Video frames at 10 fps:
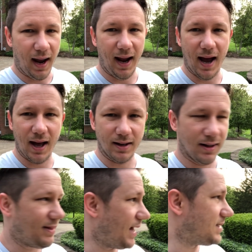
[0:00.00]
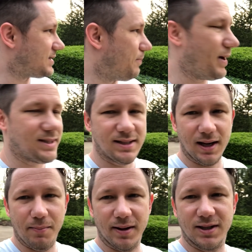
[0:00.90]
And that is the best
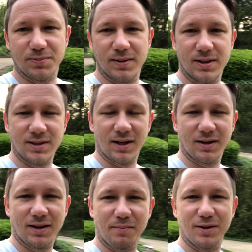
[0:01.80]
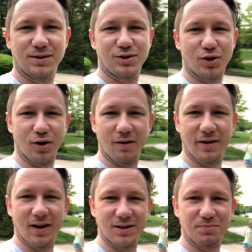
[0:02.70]
thing about this business. Let me turn
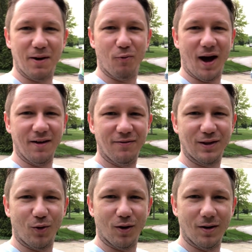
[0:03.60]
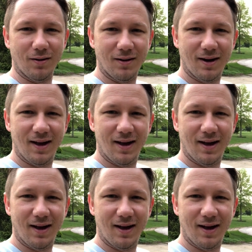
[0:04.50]
over here. This is my wife, Laurel.